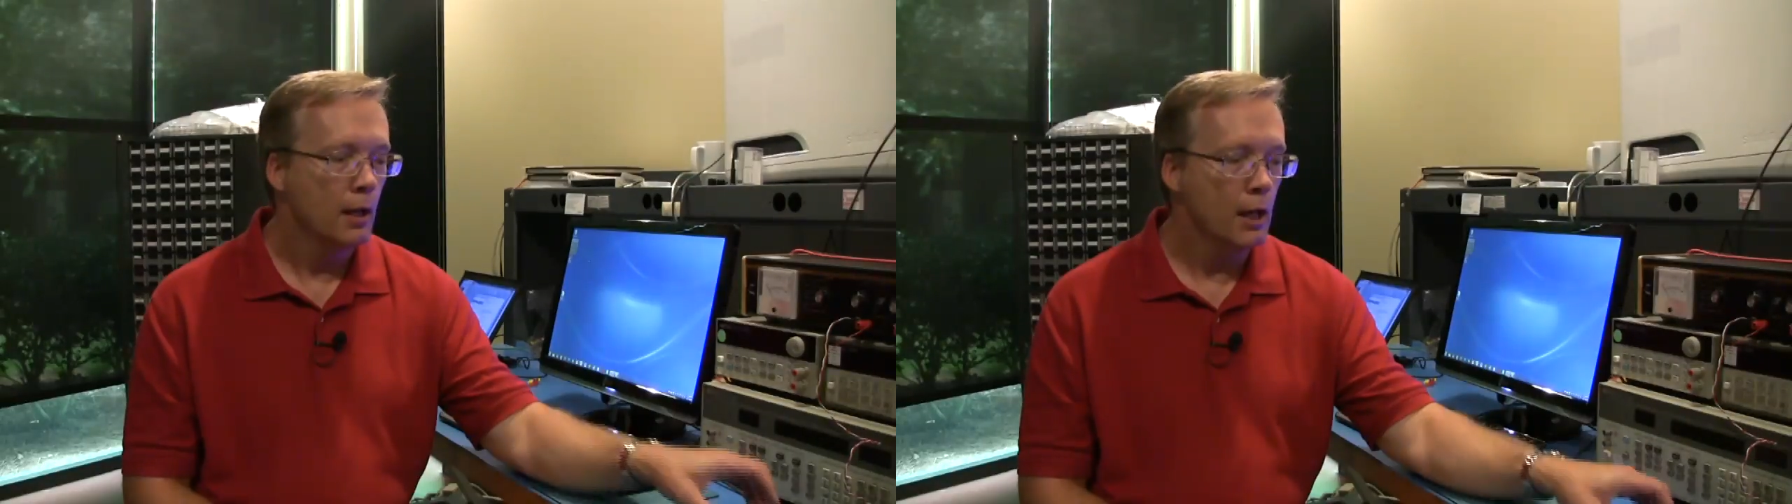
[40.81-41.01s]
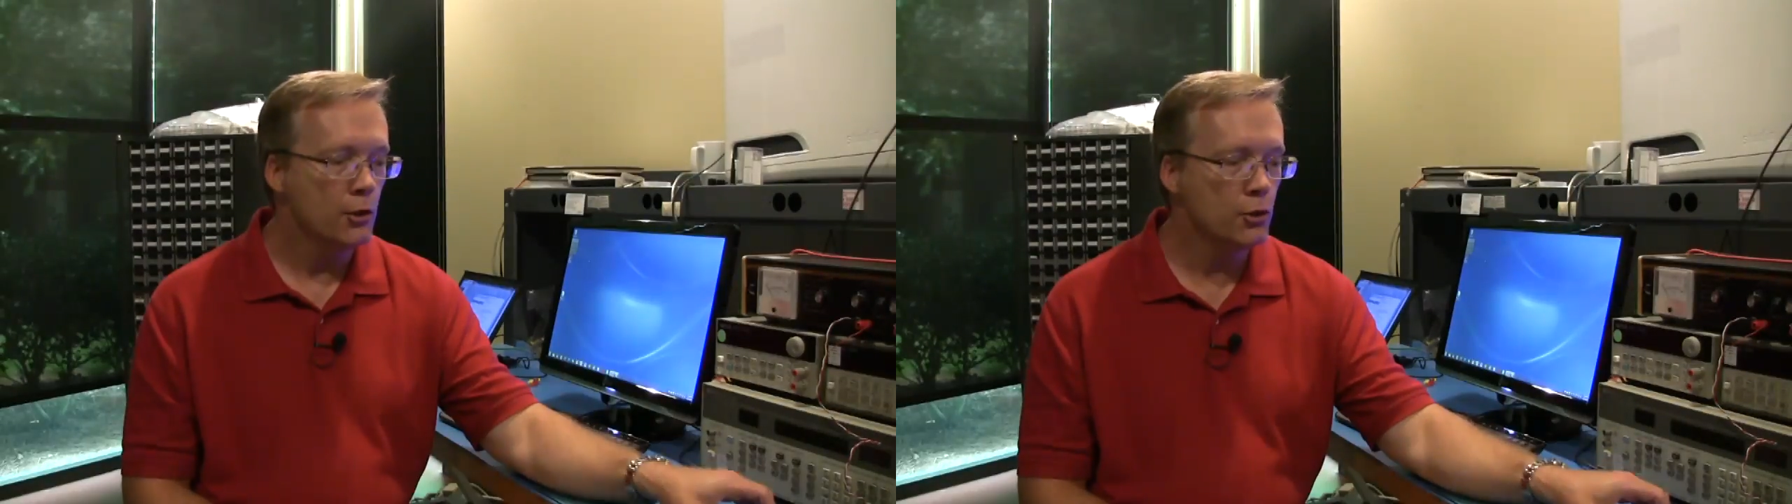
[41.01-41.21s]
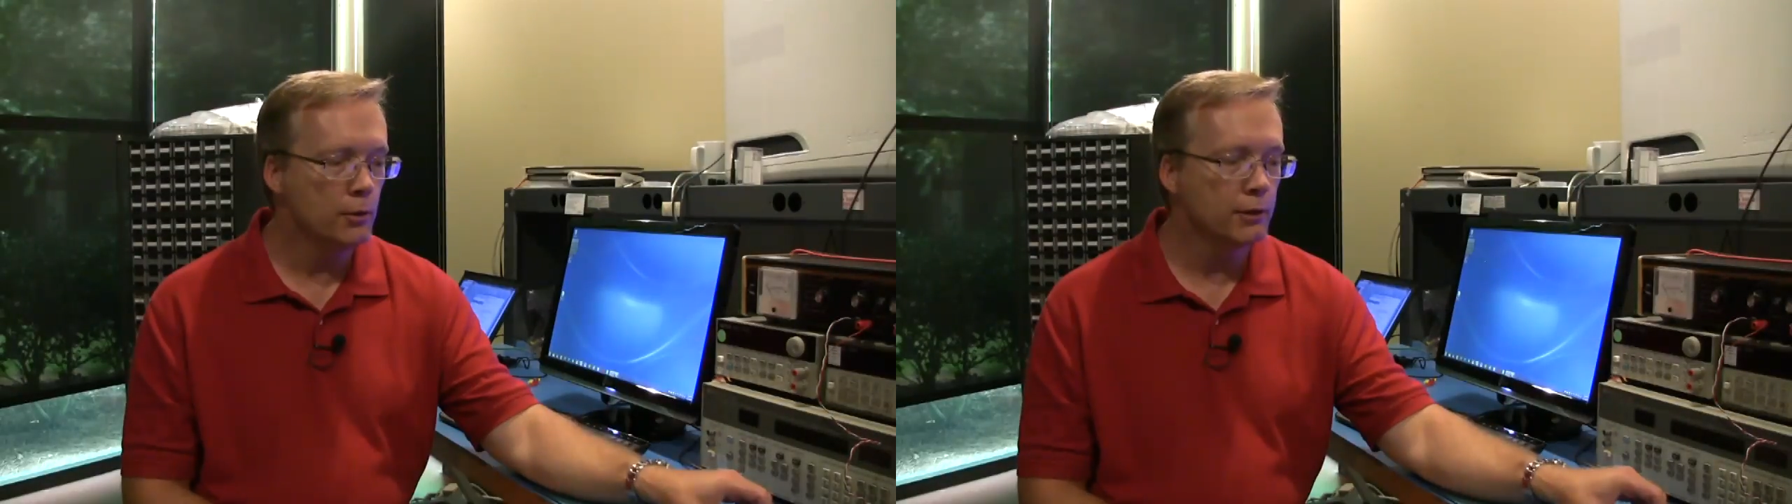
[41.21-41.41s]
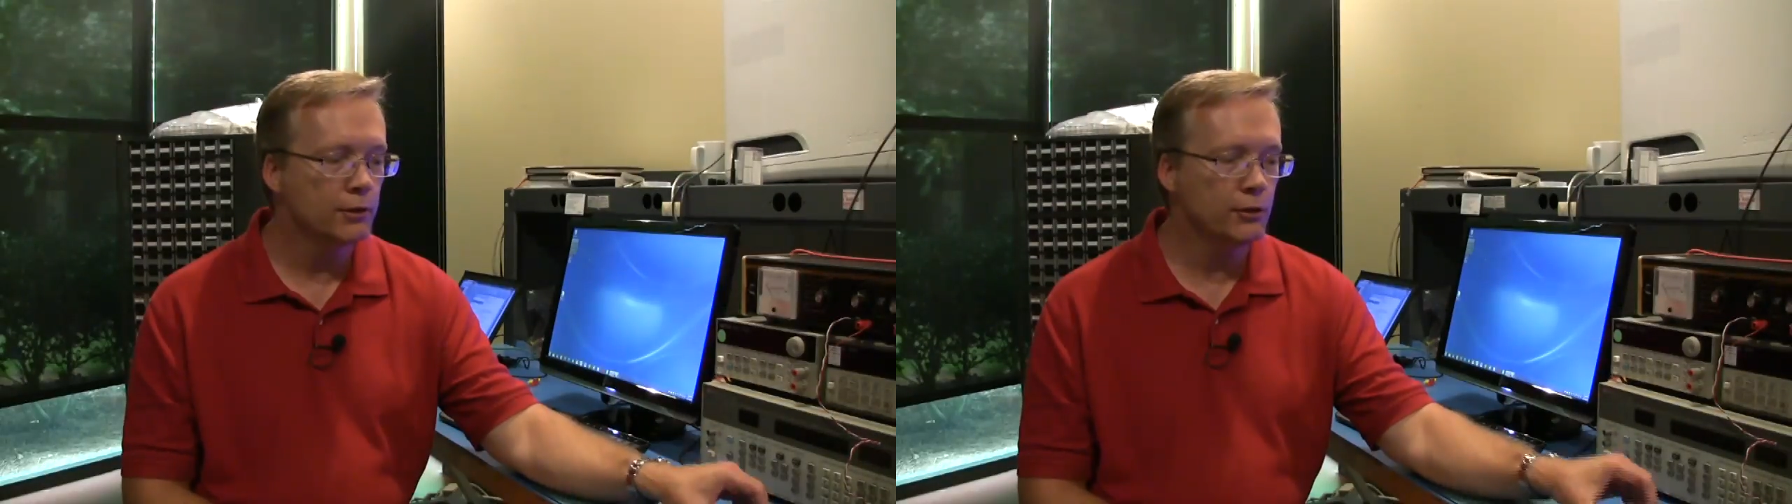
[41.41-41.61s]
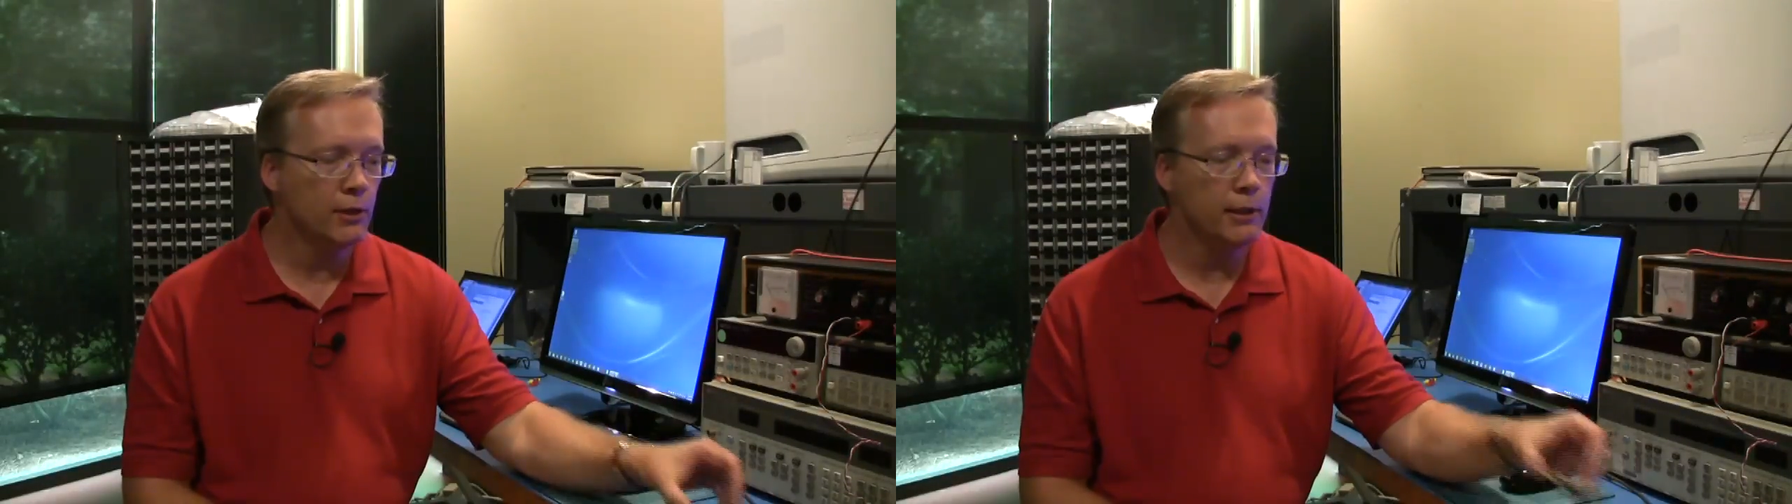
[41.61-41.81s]
As you can
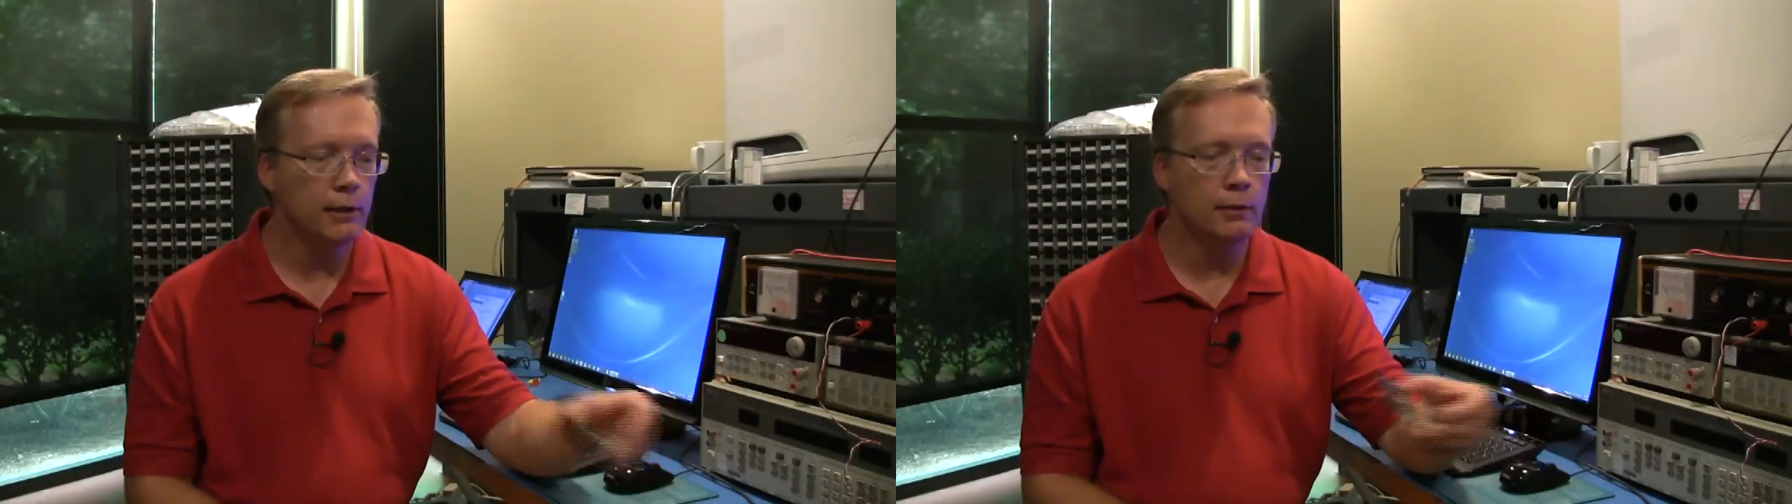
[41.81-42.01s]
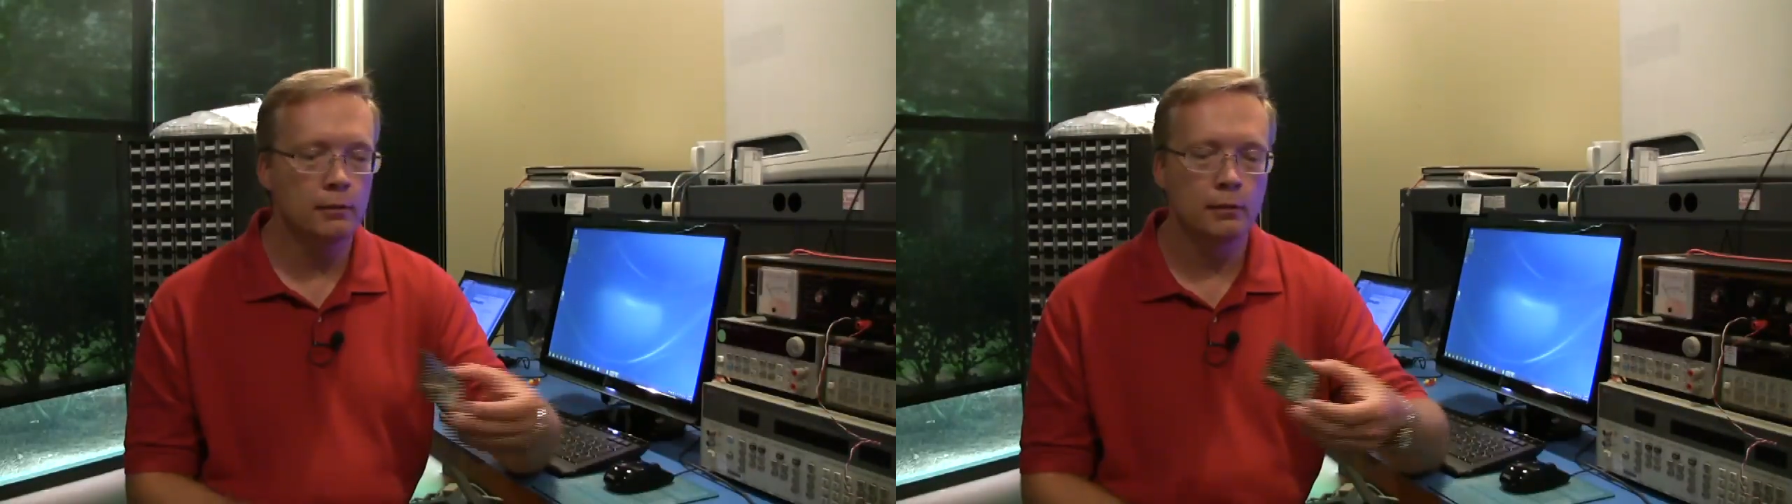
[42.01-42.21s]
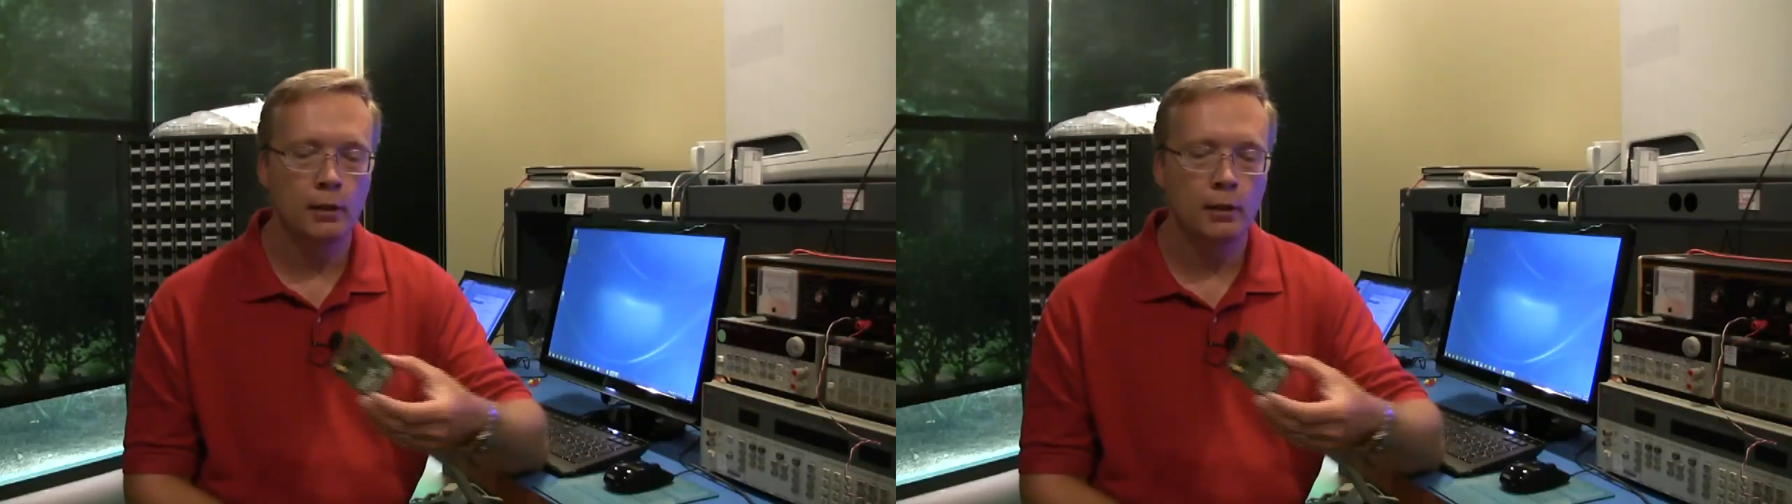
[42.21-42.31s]
see,